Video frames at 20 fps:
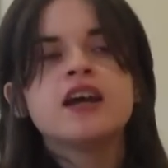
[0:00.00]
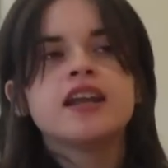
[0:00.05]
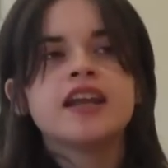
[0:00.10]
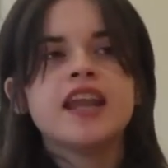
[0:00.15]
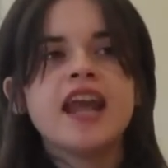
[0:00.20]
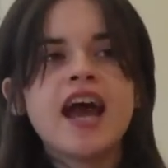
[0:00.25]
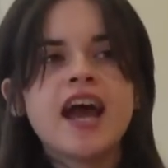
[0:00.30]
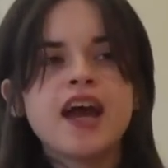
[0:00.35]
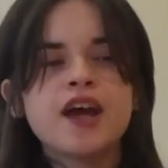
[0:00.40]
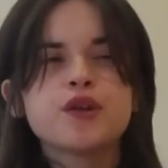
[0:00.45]

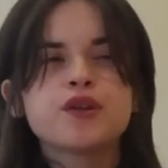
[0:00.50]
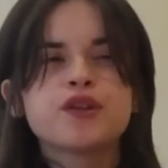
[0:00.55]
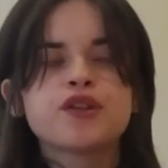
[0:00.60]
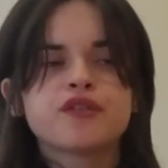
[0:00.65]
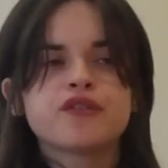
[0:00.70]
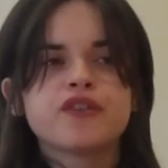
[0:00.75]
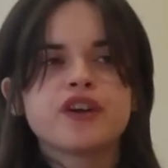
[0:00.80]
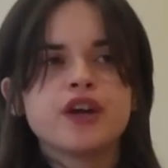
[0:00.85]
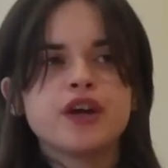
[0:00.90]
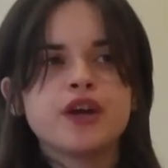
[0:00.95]
Now
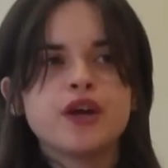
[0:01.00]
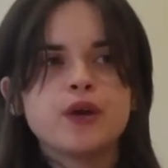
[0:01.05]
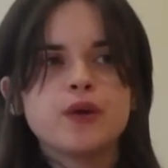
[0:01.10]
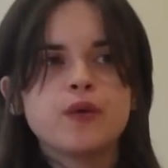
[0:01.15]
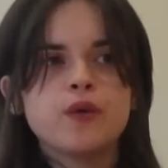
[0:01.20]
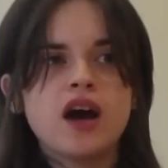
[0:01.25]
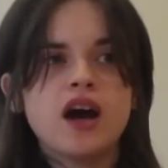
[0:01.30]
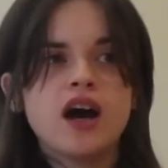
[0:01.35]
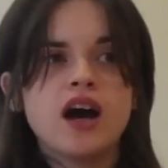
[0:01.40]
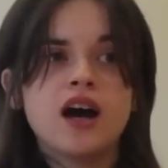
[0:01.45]

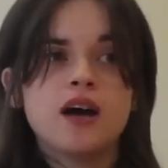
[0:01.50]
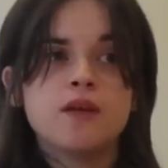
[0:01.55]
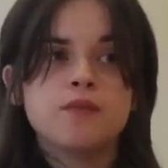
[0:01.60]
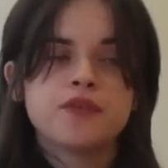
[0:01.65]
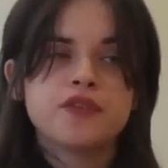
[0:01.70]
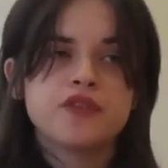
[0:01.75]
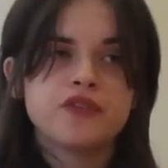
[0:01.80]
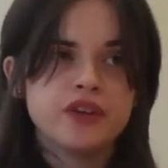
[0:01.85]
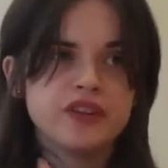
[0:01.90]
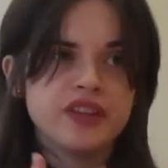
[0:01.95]
through
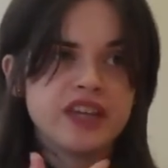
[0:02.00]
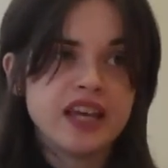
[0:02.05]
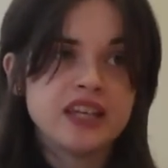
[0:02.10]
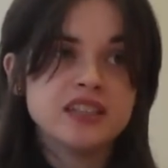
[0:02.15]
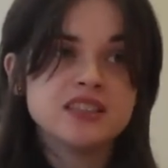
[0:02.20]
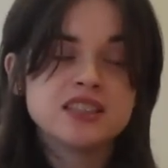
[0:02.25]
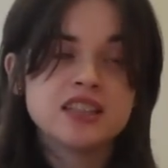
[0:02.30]
through the